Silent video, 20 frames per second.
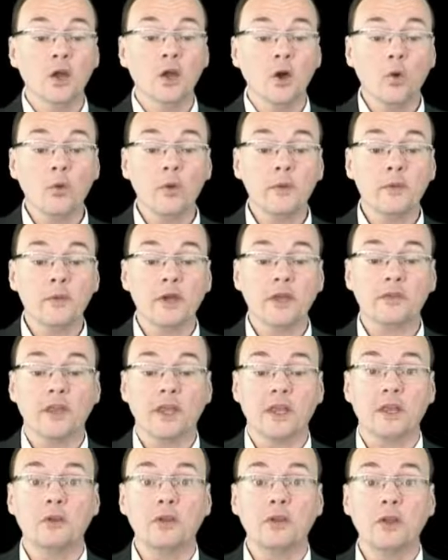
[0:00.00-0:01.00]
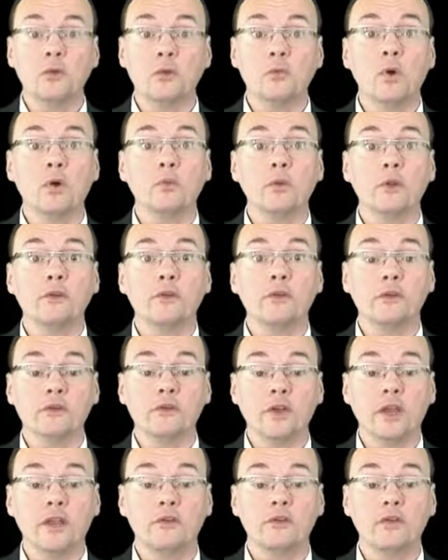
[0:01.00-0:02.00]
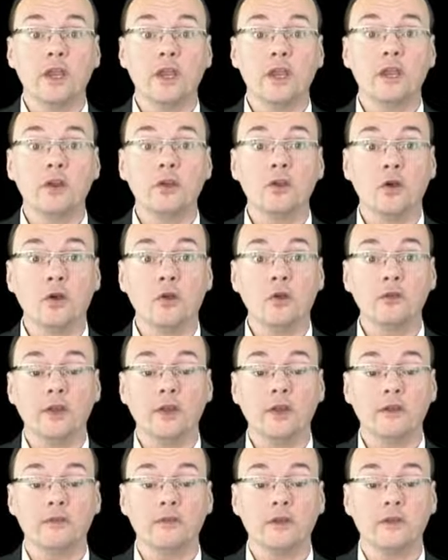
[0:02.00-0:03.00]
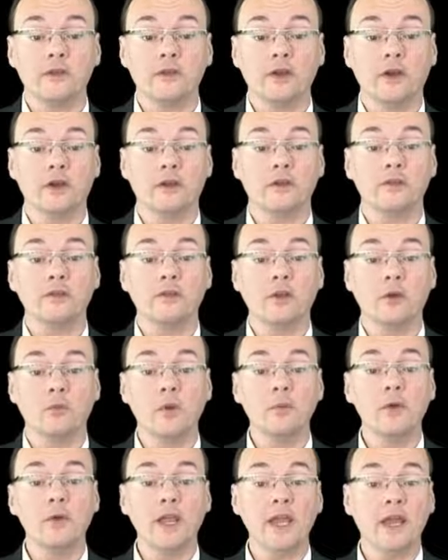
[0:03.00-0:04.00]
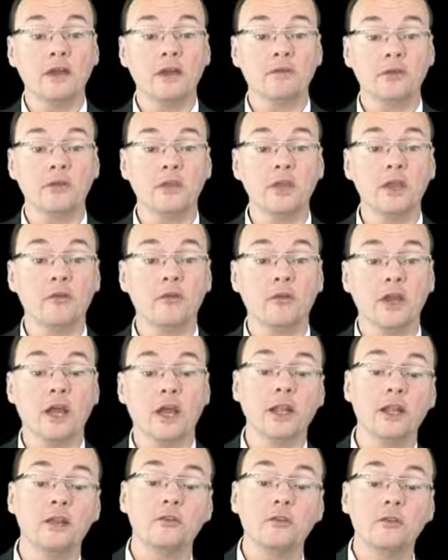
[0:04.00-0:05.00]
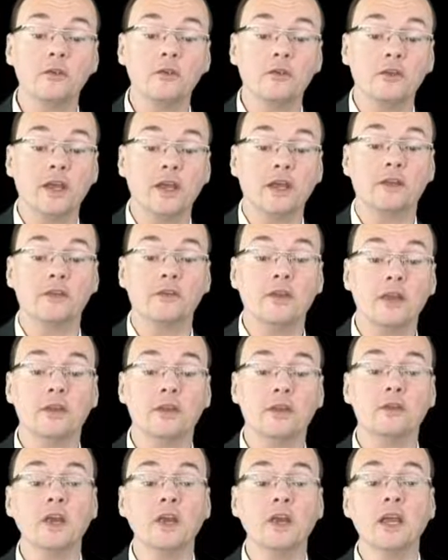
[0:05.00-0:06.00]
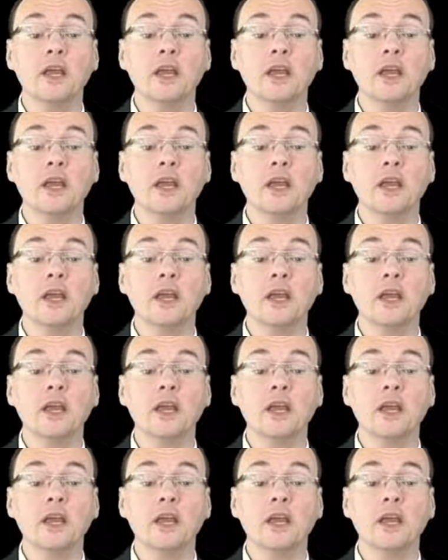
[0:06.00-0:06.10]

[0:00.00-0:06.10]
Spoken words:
Or we might think, what we'll do is change the content of the task, and we might have a theory, I'll introduce that in a second,